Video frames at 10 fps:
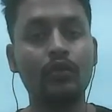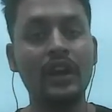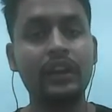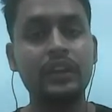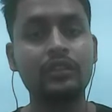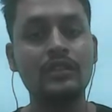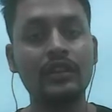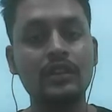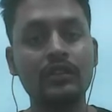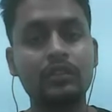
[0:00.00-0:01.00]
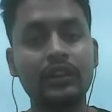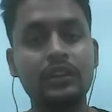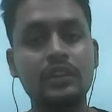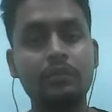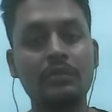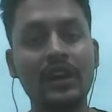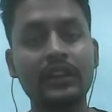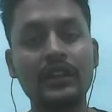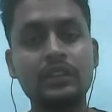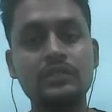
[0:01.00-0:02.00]
180 degree
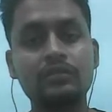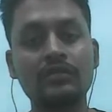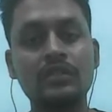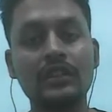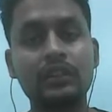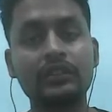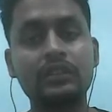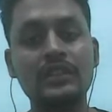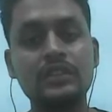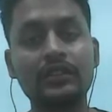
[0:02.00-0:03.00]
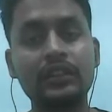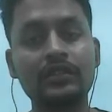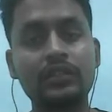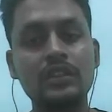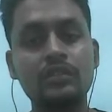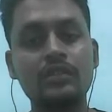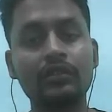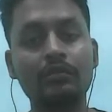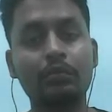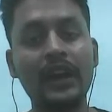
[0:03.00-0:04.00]
minus 360
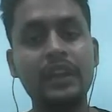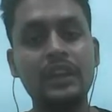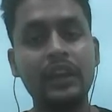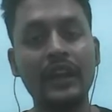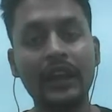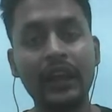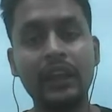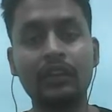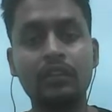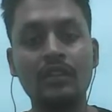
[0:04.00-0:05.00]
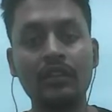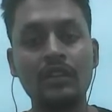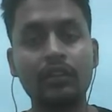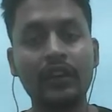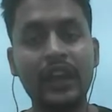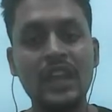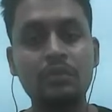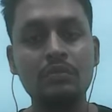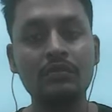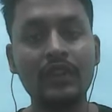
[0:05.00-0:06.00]
by n.
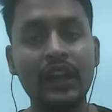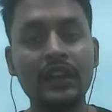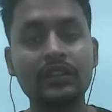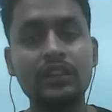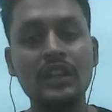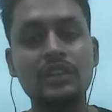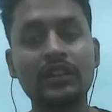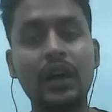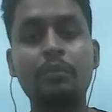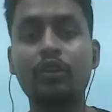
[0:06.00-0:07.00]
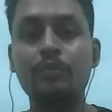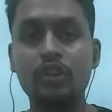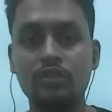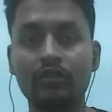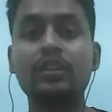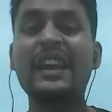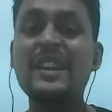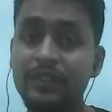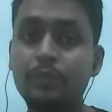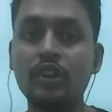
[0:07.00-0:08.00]
N is the number of polygon.
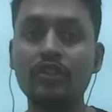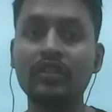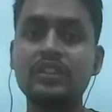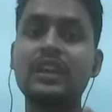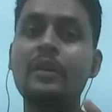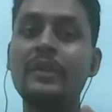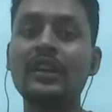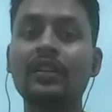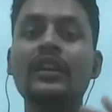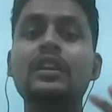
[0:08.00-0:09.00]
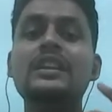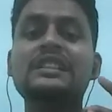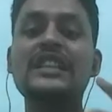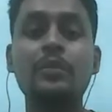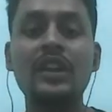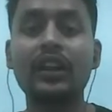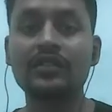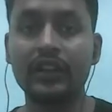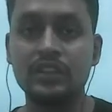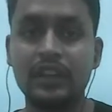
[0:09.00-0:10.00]
If the polygon is having similar
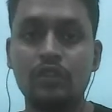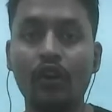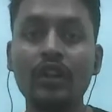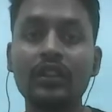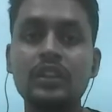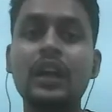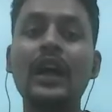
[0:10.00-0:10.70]
size, like all